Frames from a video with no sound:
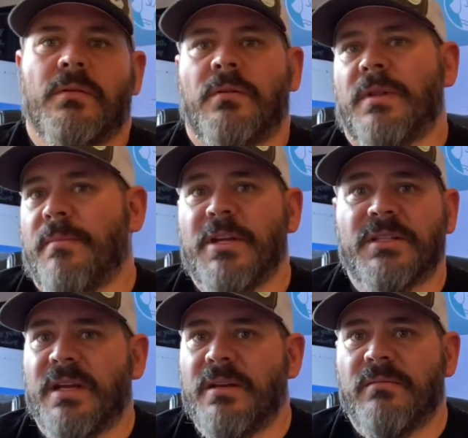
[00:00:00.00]
That means
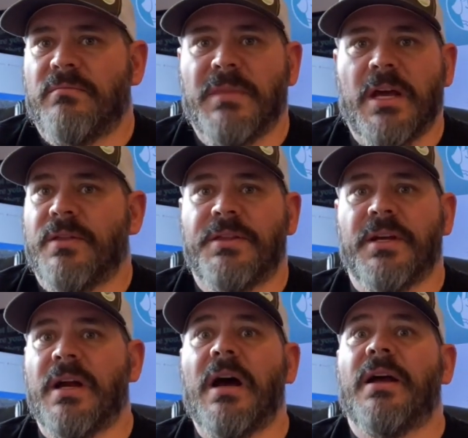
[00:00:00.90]
they nailed the
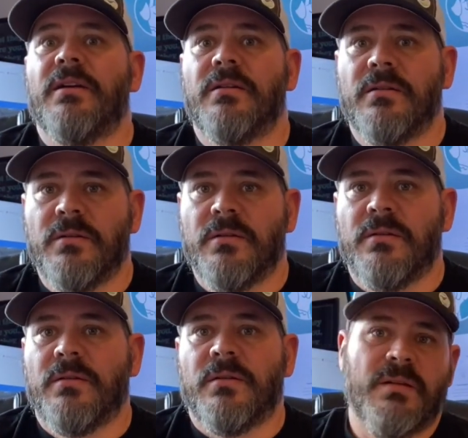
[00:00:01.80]
thing high.
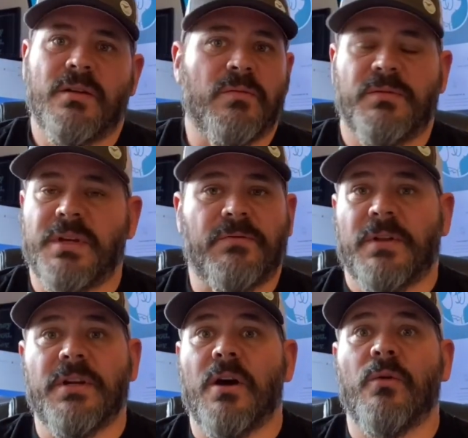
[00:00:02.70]
You'll
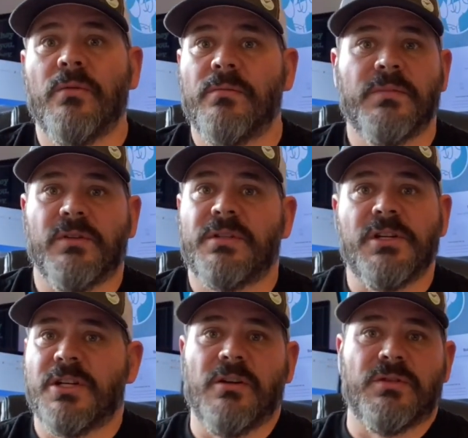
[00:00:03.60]
definitely know. You'll see
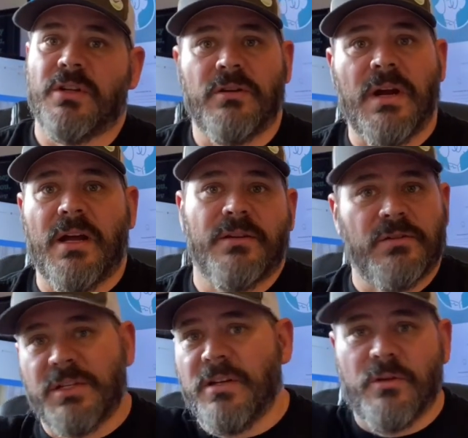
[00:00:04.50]
shingles on the ground. You'll
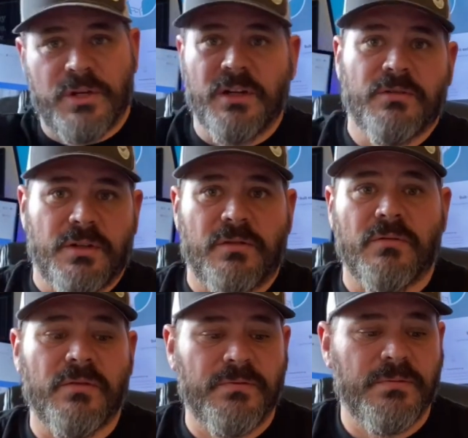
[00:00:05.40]
see no shingles on your
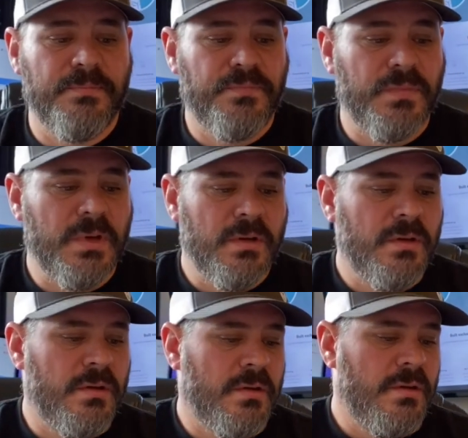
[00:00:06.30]
roof.
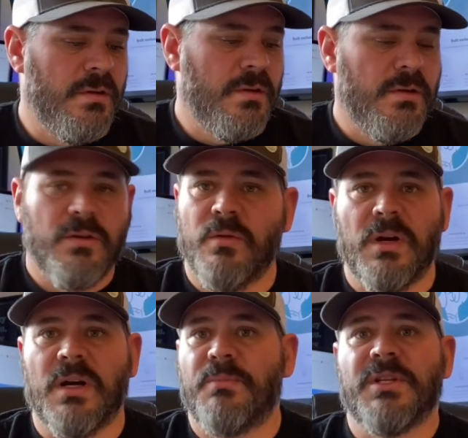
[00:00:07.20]
You
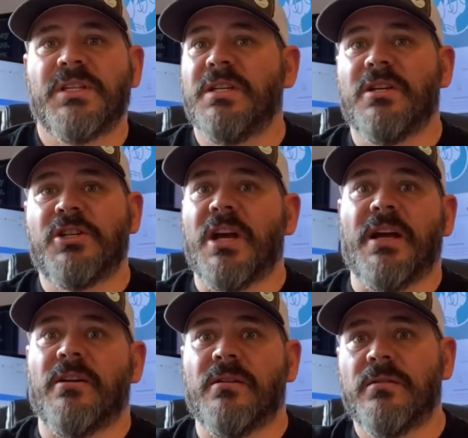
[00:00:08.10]
look up and see a
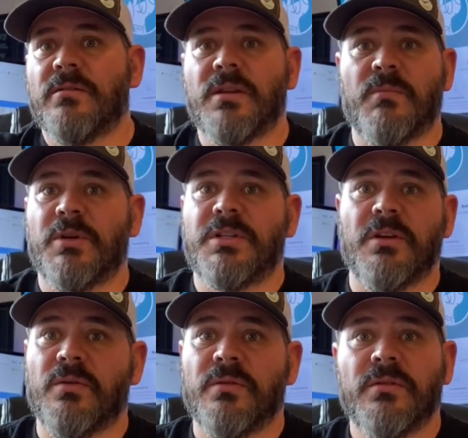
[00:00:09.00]
shiner, number 2.